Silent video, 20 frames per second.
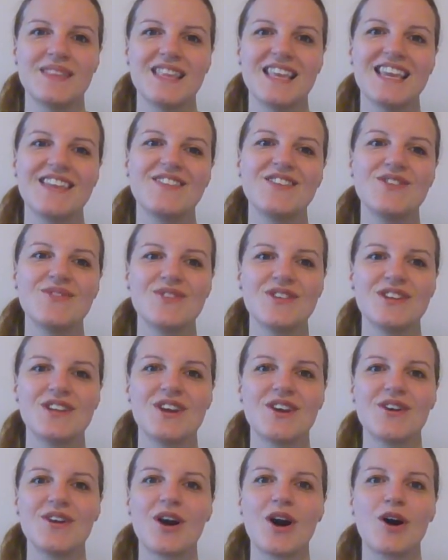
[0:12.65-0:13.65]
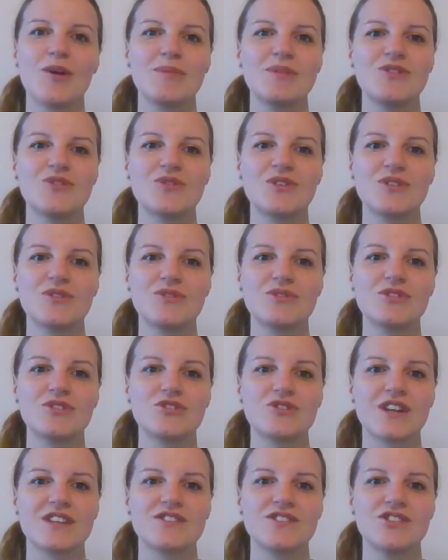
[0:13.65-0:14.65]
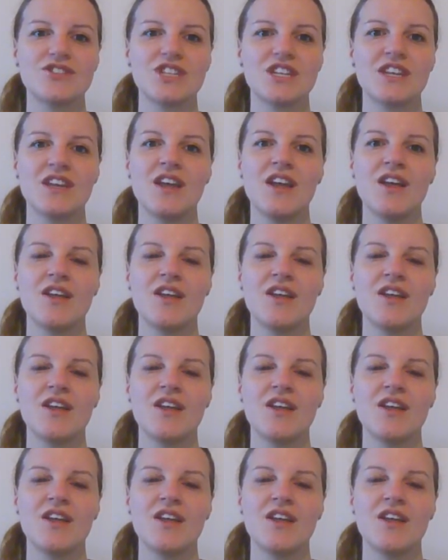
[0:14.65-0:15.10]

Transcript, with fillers: In this video, I'll be talking through a strategy